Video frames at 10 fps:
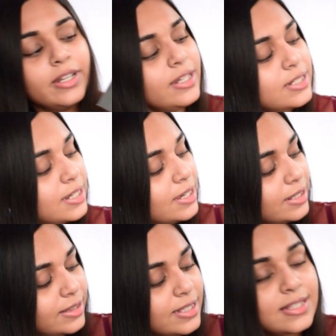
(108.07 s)
it,
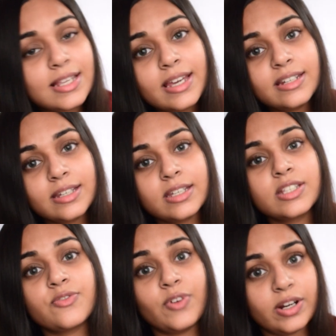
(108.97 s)
this side
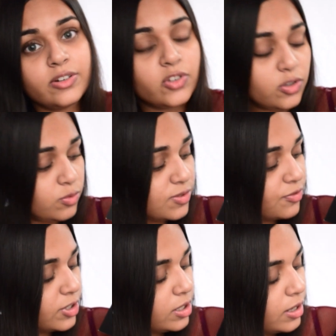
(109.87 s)
is very
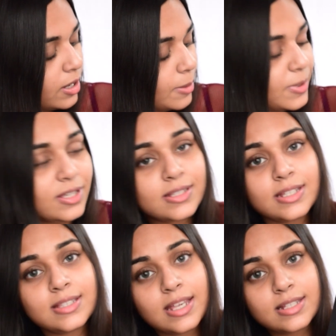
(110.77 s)
useful because
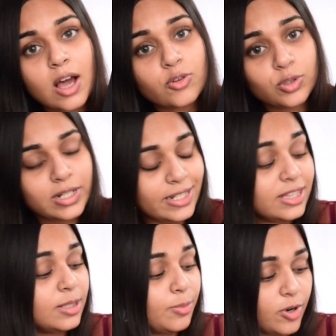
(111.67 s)
it says how to clean
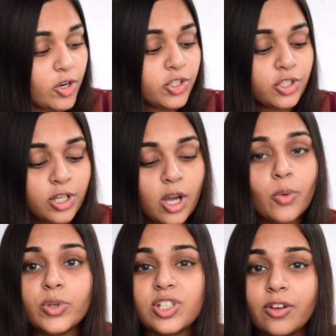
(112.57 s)
the brush,
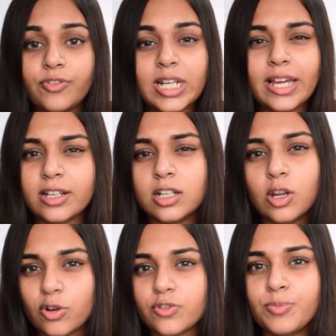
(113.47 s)
which I feel like a
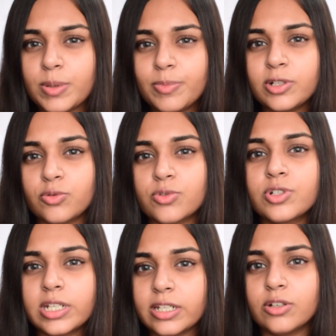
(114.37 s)
lot of people don't
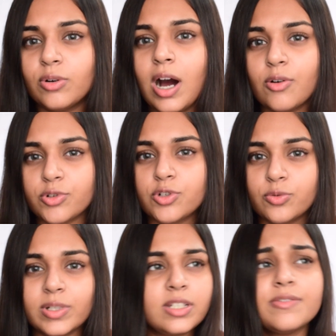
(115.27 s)
really know how to do
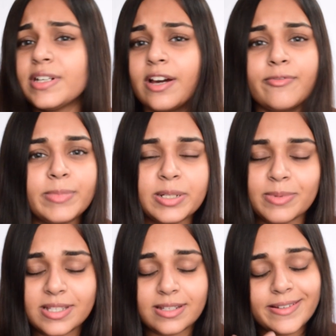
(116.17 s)
it. Even I've made
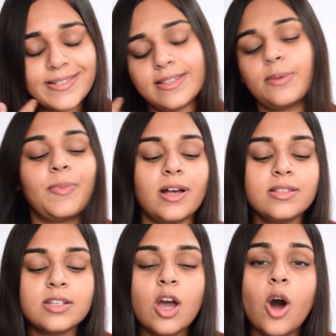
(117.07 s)
mistakes in the
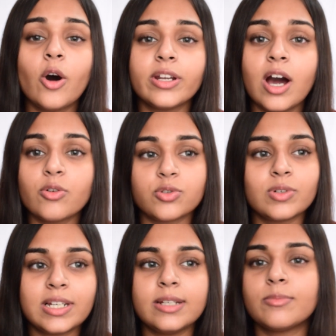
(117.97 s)
past on how to
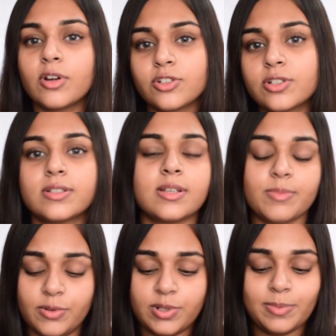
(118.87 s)
clean brushes and
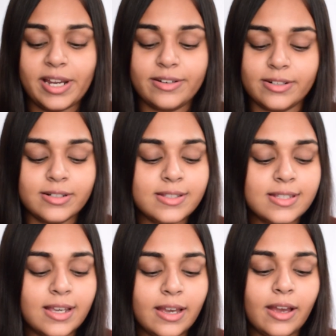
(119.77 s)
beauty
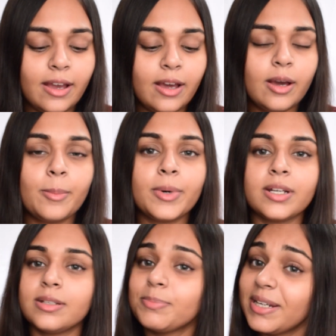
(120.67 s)
blenders,
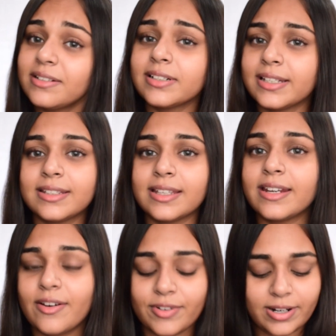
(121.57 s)
but better late than never,